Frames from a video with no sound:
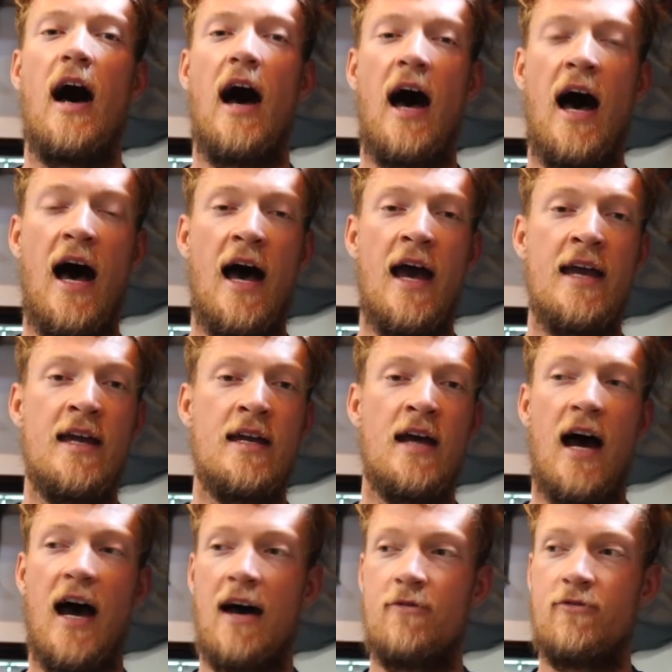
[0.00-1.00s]
I
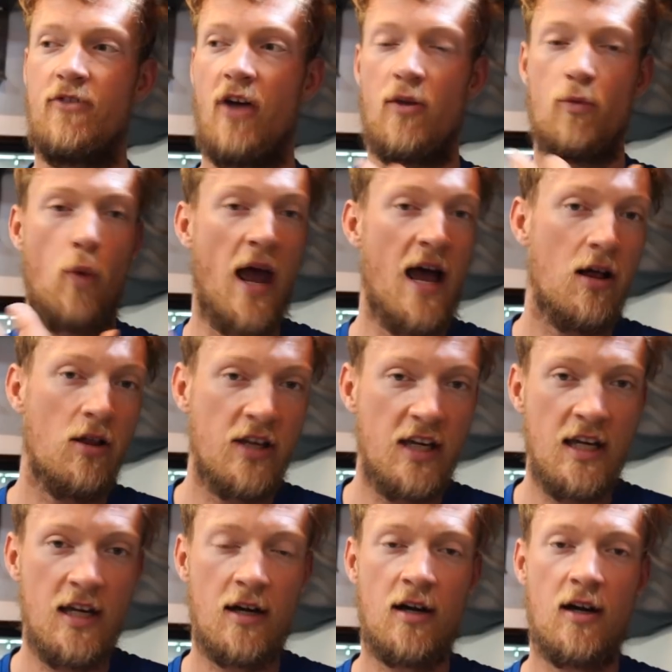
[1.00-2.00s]
have done well
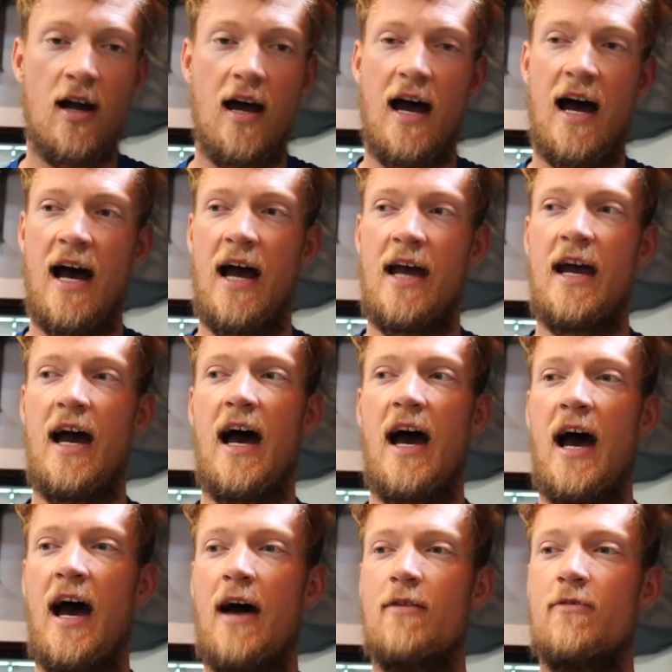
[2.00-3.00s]
here, I
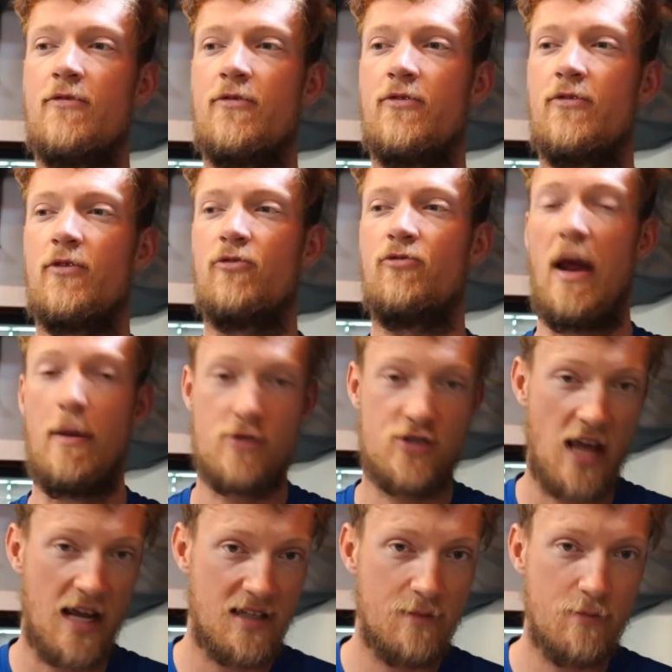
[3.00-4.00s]
have
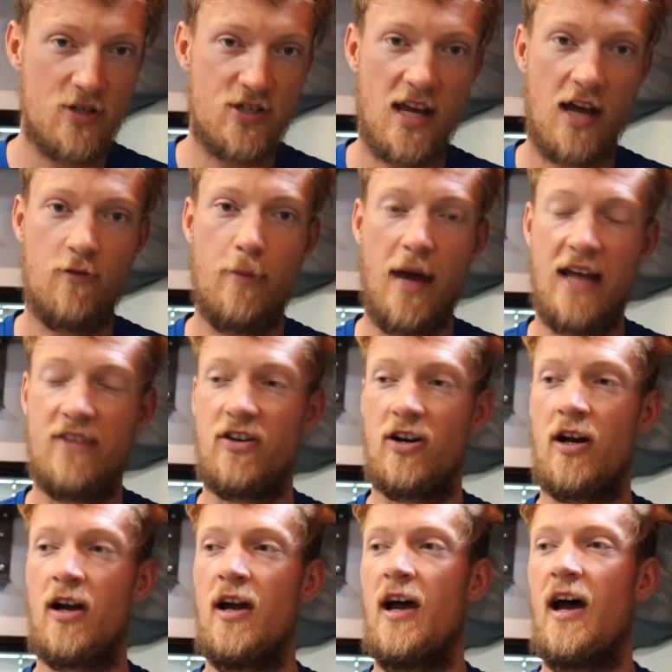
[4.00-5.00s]
represented myself
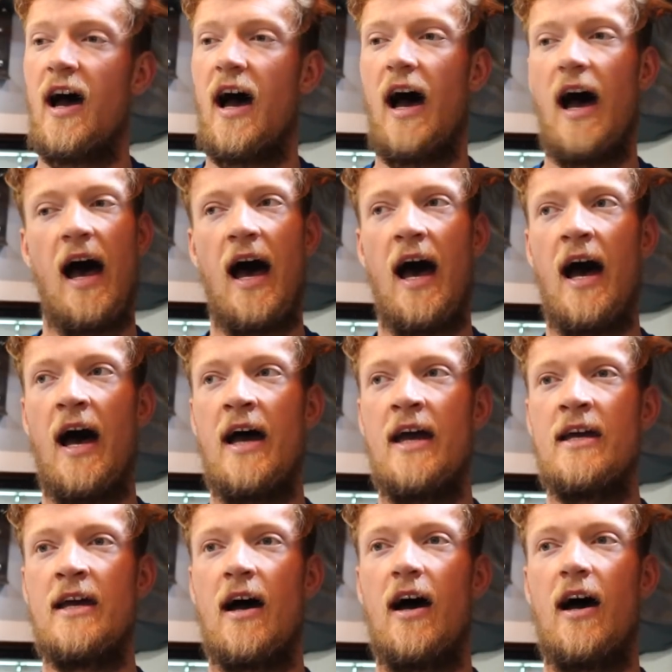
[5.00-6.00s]
better,
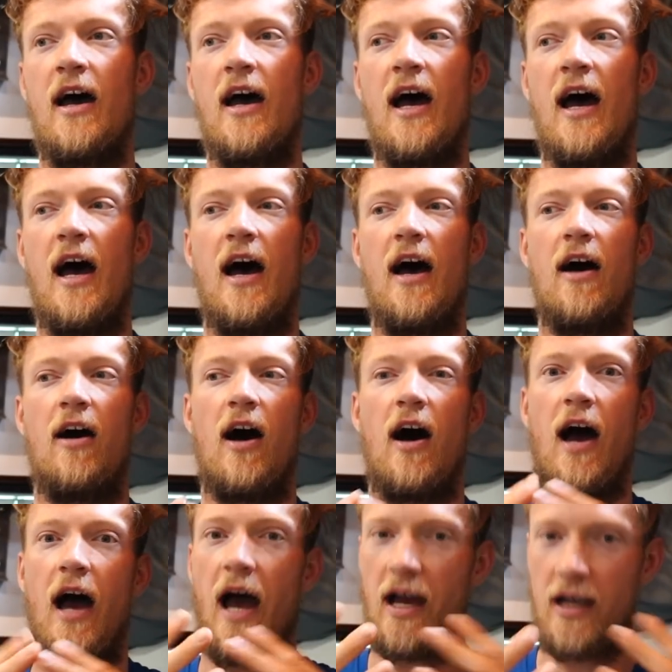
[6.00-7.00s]
I
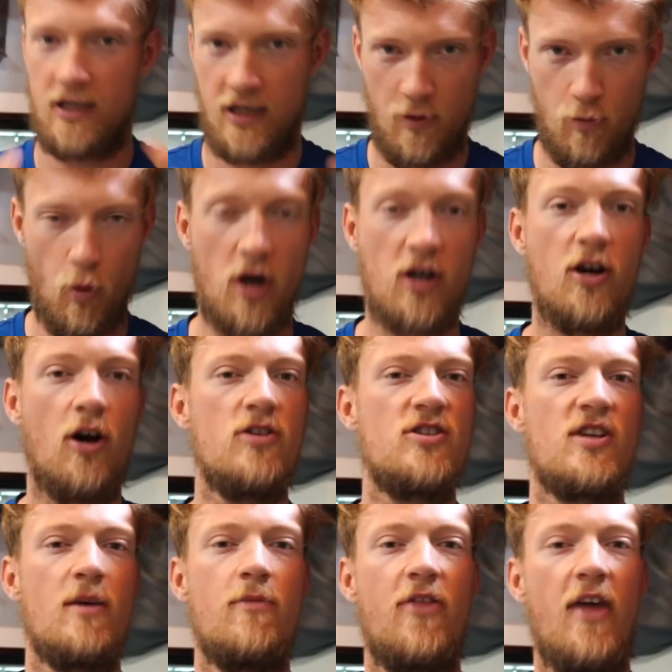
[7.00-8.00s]
can work on
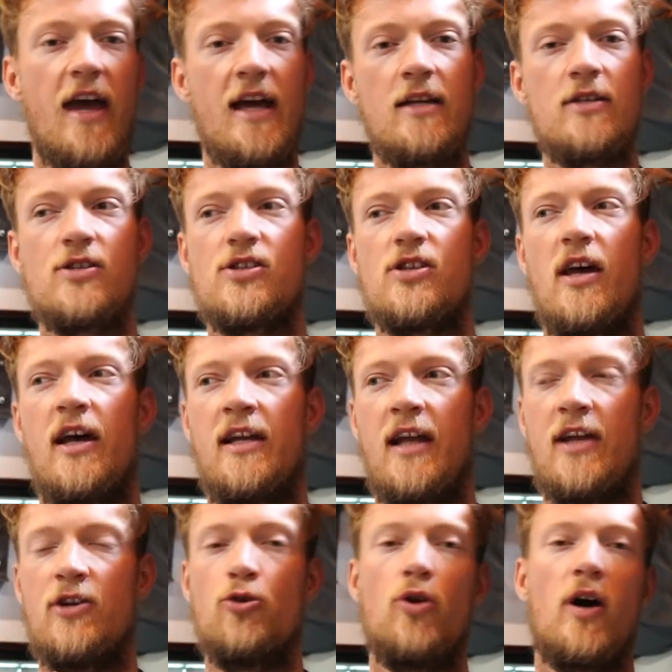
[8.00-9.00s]
some things, and
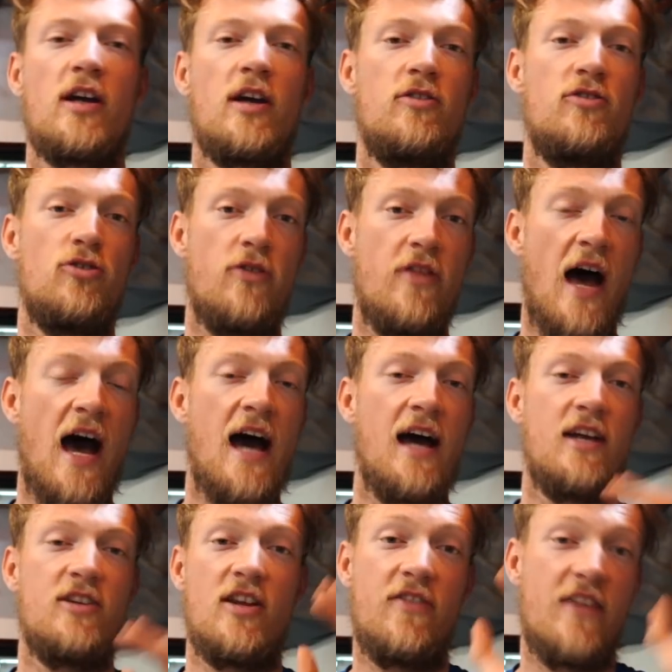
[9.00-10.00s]
I know I can do that,
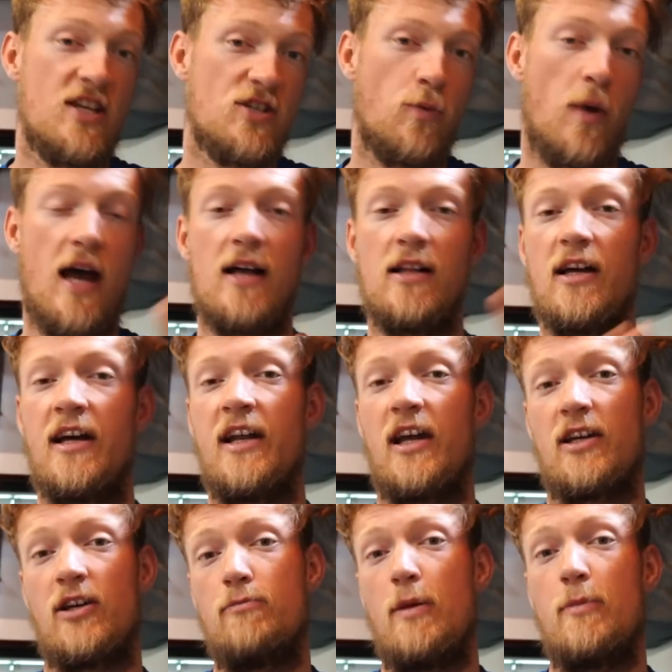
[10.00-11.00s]
I did this well, and
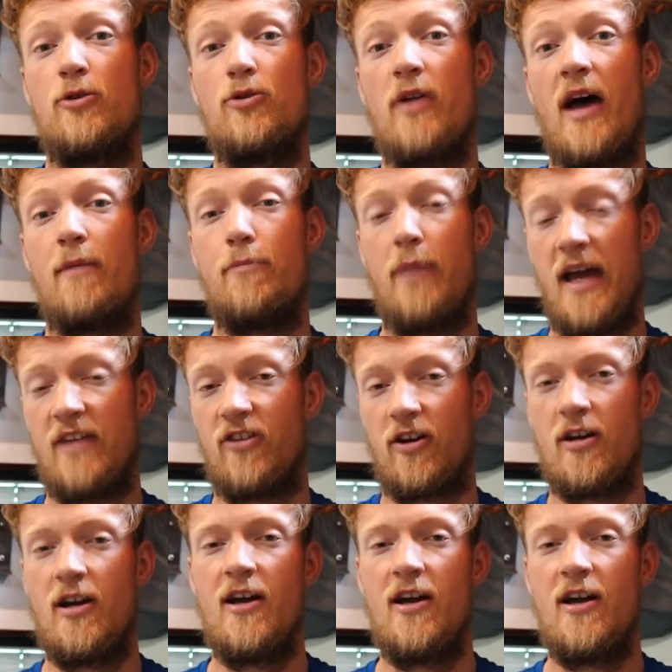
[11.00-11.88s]
I can maybe do that better.